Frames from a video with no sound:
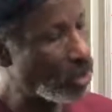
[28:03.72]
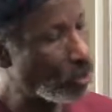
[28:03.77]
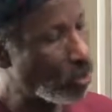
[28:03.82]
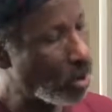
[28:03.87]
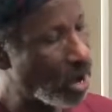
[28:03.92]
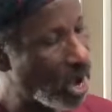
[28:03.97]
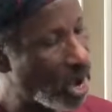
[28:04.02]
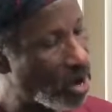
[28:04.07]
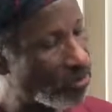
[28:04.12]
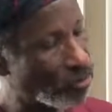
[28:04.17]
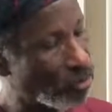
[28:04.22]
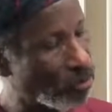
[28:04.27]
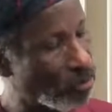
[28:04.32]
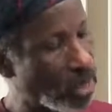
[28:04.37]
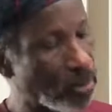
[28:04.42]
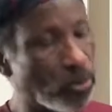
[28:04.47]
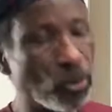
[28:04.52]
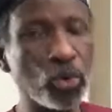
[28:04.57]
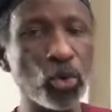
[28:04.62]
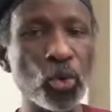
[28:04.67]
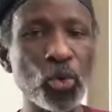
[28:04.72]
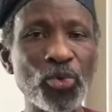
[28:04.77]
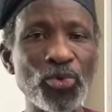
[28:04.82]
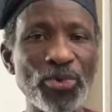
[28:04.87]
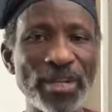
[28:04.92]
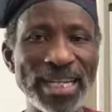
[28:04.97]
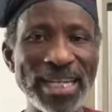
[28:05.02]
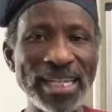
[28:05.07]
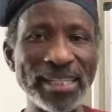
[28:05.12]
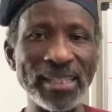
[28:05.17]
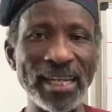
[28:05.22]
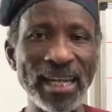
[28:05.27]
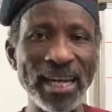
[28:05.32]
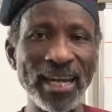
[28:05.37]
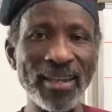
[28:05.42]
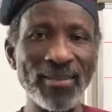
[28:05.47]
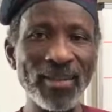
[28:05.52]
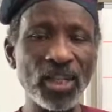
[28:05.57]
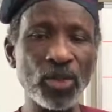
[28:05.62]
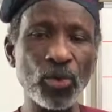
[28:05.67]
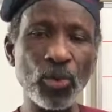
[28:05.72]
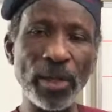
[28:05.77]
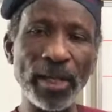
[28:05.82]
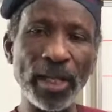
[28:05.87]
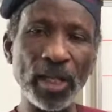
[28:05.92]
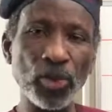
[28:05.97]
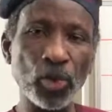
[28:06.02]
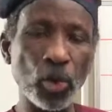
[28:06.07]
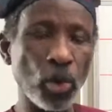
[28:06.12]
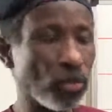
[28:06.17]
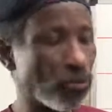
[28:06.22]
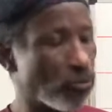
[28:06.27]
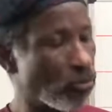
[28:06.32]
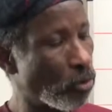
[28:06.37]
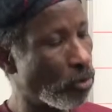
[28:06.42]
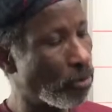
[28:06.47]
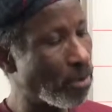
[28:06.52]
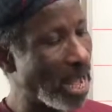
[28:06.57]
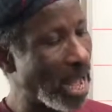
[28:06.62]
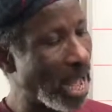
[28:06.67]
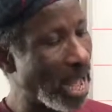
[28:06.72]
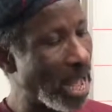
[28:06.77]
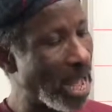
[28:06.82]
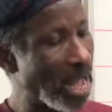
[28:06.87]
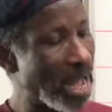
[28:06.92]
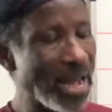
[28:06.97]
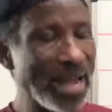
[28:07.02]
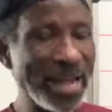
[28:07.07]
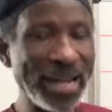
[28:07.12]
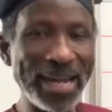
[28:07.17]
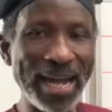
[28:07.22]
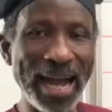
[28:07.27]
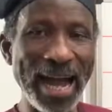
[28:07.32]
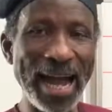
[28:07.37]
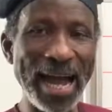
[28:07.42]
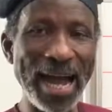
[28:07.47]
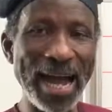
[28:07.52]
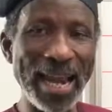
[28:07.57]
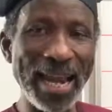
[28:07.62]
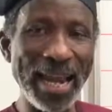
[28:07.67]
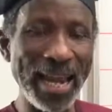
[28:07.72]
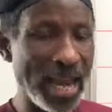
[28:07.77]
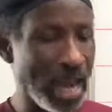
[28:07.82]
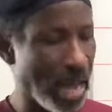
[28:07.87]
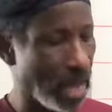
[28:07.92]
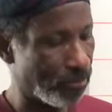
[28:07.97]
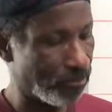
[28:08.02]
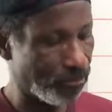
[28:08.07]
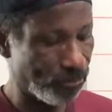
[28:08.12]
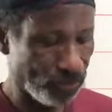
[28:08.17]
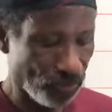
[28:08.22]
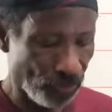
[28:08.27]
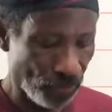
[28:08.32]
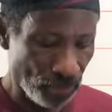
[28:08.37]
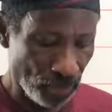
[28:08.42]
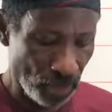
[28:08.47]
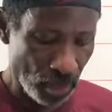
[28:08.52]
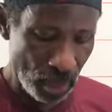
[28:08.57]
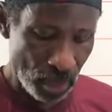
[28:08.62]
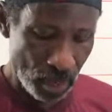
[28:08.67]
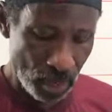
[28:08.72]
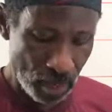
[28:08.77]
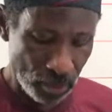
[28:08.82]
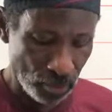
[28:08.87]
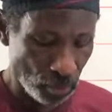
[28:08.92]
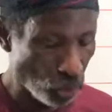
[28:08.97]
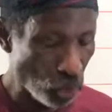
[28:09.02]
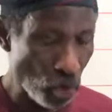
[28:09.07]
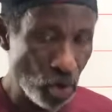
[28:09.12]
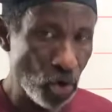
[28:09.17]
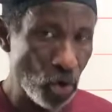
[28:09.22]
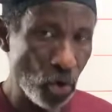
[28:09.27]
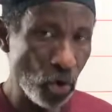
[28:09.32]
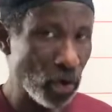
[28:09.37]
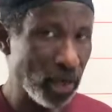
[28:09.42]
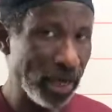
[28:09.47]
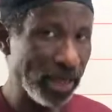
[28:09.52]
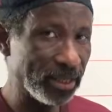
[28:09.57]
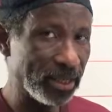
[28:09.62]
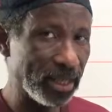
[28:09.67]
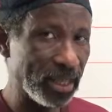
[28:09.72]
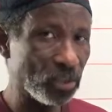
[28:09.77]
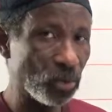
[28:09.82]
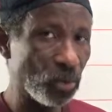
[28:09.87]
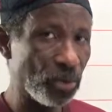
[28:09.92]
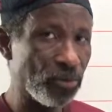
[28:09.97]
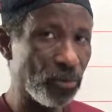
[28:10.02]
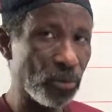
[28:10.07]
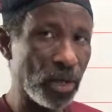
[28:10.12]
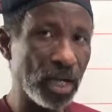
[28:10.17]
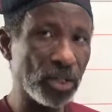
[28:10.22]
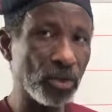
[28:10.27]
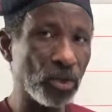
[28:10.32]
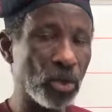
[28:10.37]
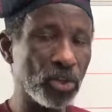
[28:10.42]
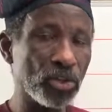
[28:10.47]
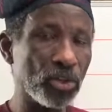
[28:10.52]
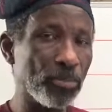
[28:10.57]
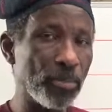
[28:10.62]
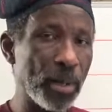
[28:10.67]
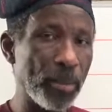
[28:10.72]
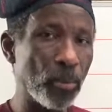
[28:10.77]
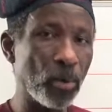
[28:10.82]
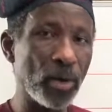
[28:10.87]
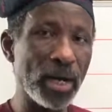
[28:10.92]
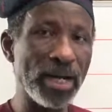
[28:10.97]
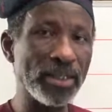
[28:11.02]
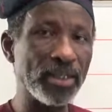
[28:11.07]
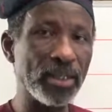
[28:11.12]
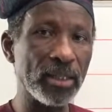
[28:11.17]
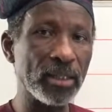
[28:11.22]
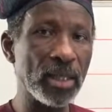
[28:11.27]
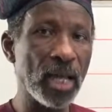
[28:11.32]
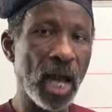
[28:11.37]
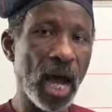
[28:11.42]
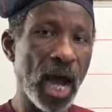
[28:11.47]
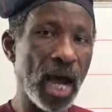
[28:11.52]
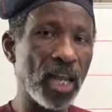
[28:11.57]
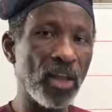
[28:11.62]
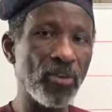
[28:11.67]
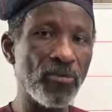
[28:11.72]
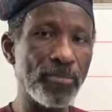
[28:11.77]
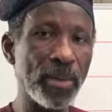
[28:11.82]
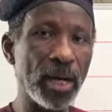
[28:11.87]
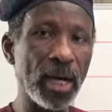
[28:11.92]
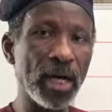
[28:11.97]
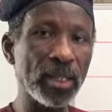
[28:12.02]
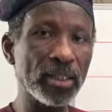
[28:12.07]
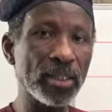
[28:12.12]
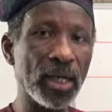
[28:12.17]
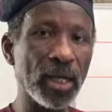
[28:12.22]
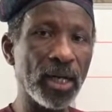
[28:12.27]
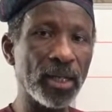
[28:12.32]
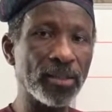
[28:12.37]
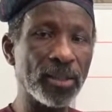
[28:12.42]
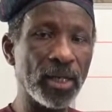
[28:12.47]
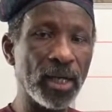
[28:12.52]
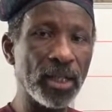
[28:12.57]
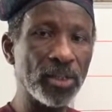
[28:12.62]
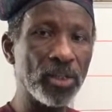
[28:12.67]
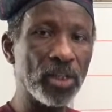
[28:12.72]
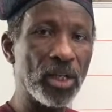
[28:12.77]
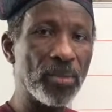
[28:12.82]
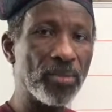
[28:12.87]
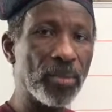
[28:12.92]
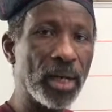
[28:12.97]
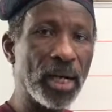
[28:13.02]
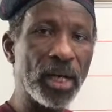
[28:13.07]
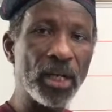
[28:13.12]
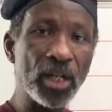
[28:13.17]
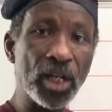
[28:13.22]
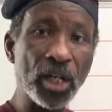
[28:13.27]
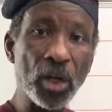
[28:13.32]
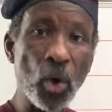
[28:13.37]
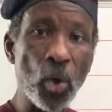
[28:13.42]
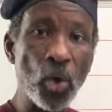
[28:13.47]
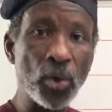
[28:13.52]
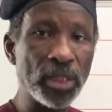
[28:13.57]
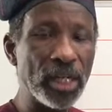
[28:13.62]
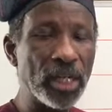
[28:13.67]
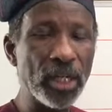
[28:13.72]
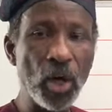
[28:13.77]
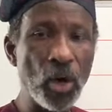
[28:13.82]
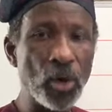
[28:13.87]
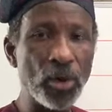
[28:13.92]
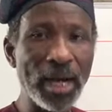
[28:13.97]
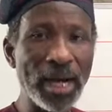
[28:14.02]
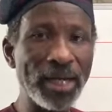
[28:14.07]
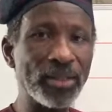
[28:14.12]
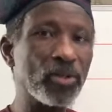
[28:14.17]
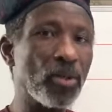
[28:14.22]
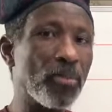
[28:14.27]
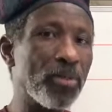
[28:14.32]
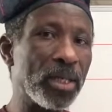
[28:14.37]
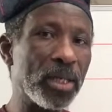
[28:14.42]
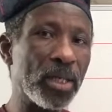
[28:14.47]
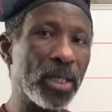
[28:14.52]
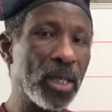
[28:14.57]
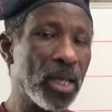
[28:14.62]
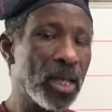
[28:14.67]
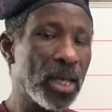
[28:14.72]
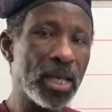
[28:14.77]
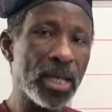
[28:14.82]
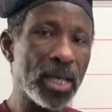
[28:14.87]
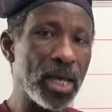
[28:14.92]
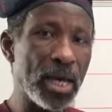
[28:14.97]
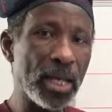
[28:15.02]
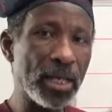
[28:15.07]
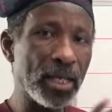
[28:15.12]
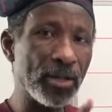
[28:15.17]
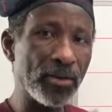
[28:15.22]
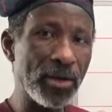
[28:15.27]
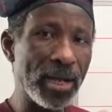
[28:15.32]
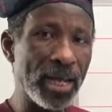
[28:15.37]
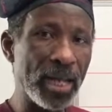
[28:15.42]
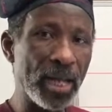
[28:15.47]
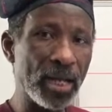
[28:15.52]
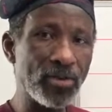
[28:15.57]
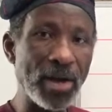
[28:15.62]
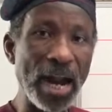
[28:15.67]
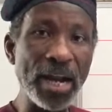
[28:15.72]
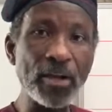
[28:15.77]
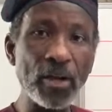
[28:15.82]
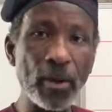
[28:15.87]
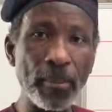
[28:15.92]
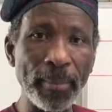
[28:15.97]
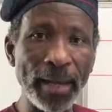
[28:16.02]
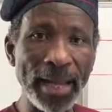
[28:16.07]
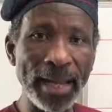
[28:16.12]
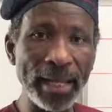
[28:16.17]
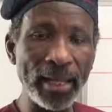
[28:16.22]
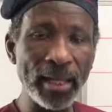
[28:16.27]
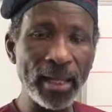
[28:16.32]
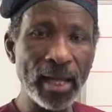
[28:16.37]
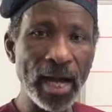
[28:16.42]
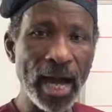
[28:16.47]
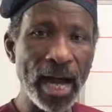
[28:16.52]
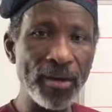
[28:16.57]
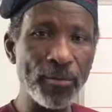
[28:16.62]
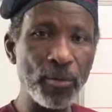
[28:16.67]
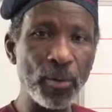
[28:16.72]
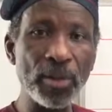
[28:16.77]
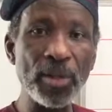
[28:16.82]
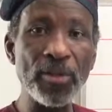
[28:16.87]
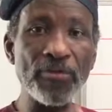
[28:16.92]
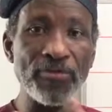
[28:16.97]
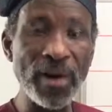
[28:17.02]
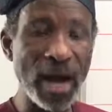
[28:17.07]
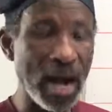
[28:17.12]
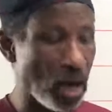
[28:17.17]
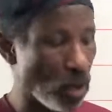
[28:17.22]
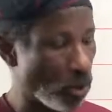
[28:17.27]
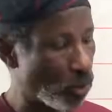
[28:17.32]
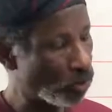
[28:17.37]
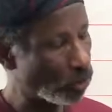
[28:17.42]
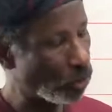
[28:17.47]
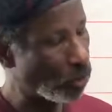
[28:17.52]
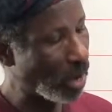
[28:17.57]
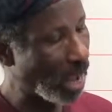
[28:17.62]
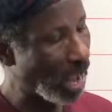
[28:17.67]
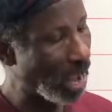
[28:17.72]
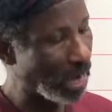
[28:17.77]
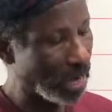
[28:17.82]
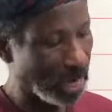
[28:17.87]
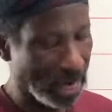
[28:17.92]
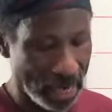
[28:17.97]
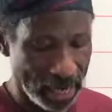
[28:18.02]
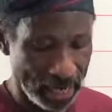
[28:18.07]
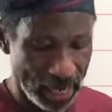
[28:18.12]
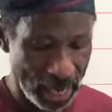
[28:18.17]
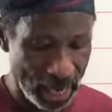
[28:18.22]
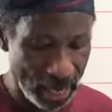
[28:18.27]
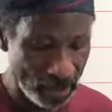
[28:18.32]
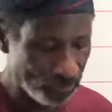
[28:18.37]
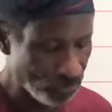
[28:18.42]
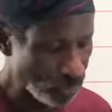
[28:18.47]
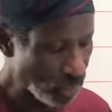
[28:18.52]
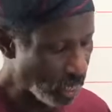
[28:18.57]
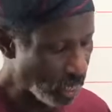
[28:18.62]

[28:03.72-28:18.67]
you have to be able to read this one in join form a, ka, la. You don't know your letters, which you can just memorize it, alif, ba, ta, sa, jim, ha, in order. No, it has to be really randomly and with the vowel. So a, ka, la.